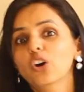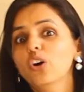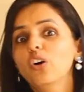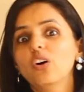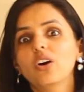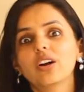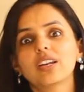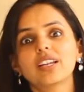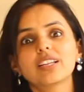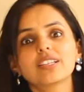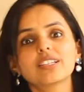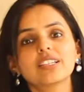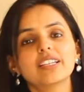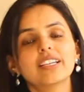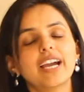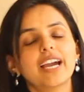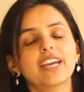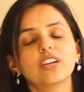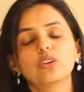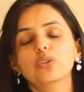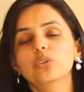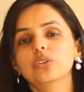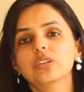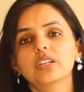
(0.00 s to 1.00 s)
Honestly, I
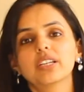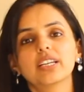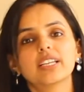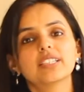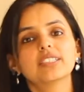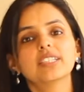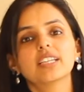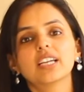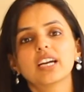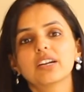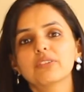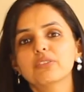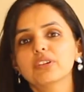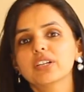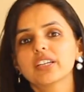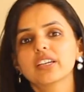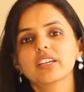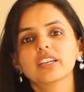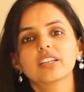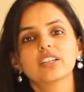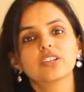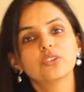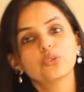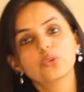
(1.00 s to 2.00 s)
go crazy converting
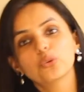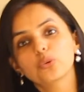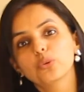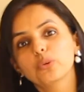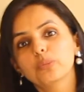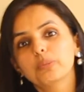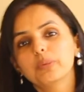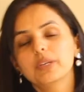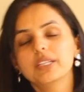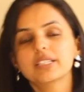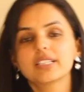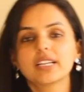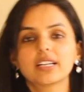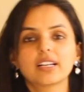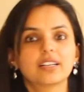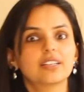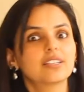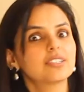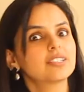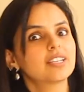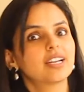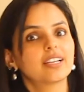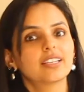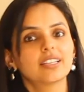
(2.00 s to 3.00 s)
it into rupees and
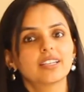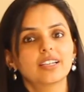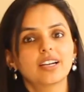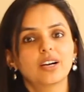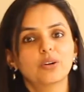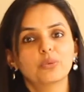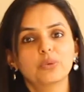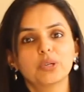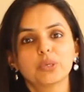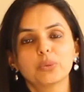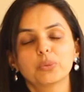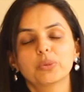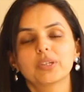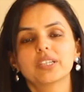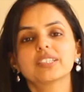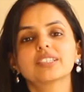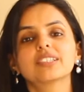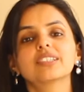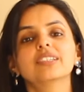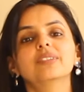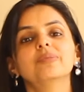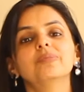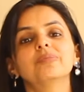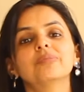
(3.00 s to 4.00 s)
understanding how it
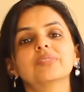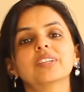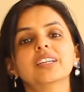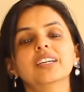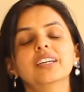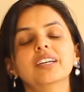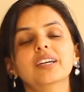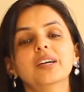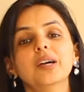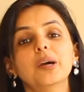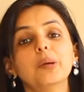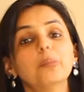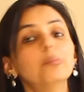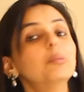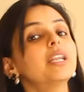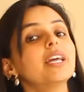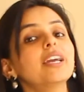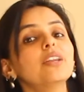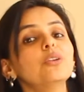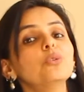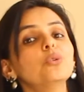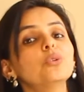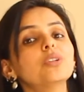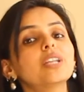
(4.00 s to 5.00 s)
works. But I
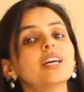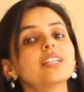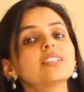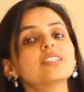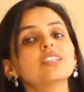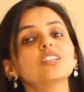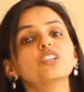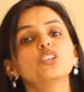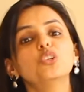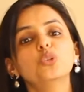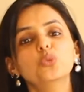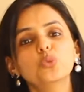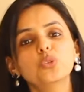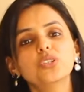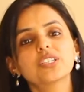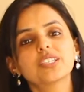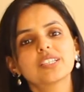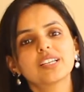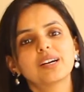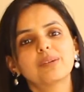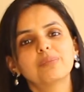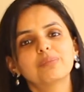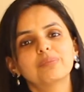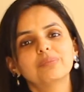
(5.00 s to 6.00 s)
know that's a huge
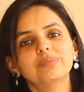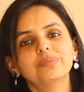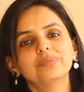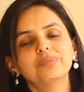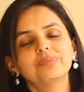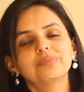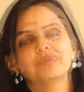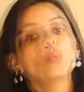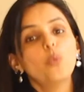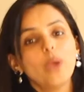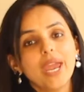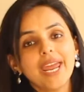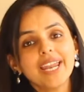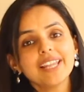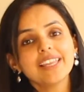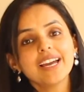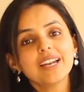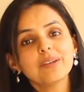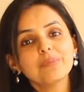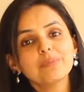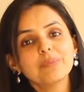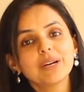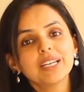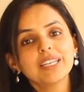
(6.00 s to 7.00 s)
sum. Where
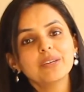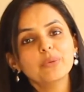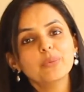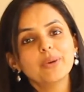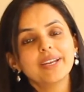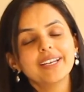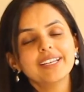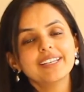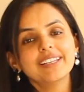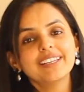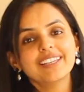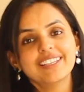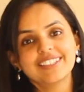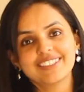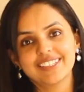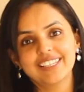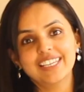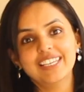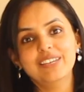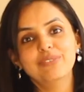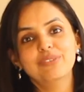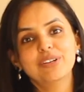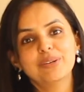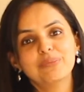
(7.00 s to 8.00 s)
that money went is
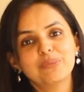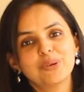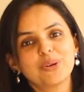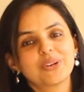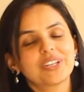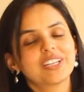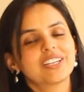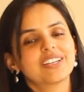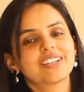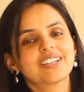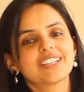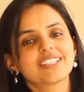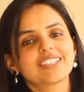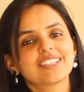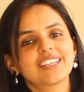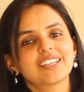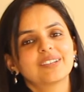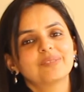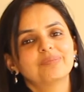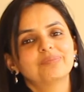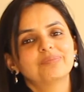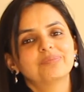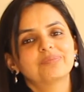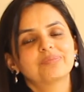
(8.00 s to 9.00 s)
even more interesting.
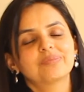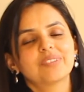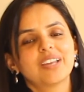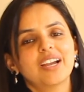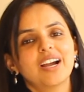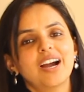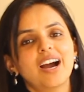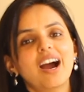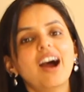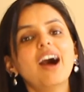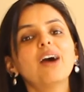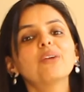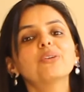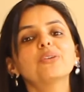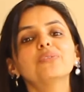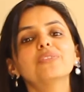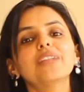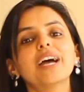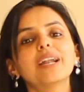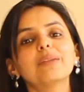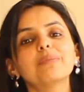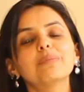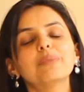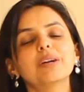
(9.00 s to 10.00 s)
Out of
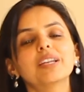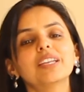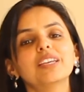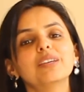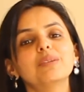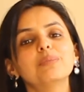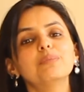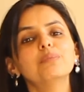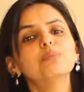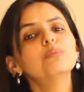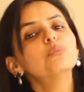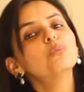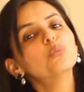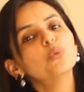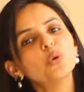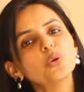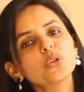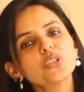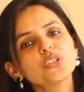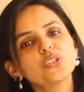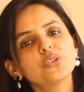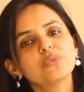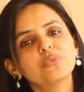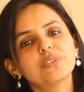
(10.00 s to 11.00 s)
that money,
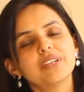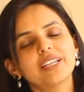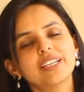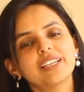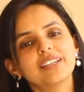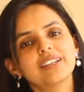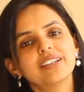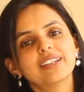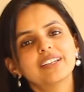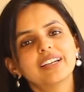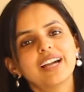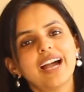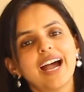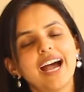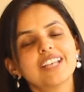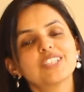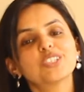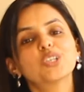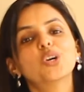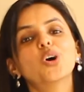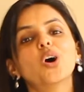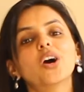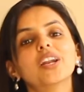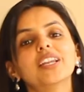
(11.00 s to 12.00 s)
most of it
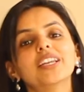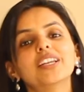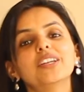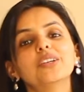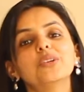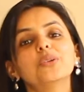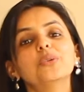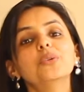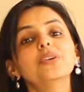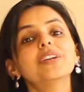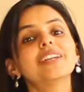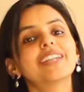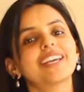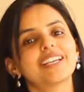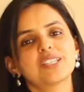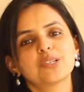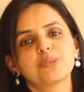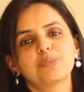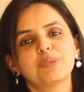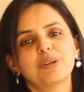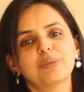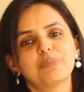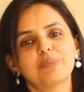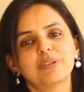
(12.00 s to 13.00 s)
has gone into
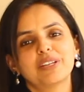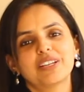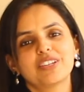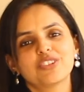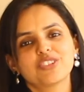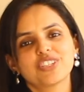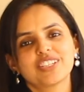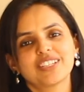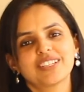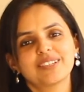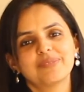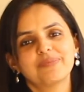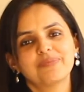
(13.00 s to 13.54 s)
test preparation.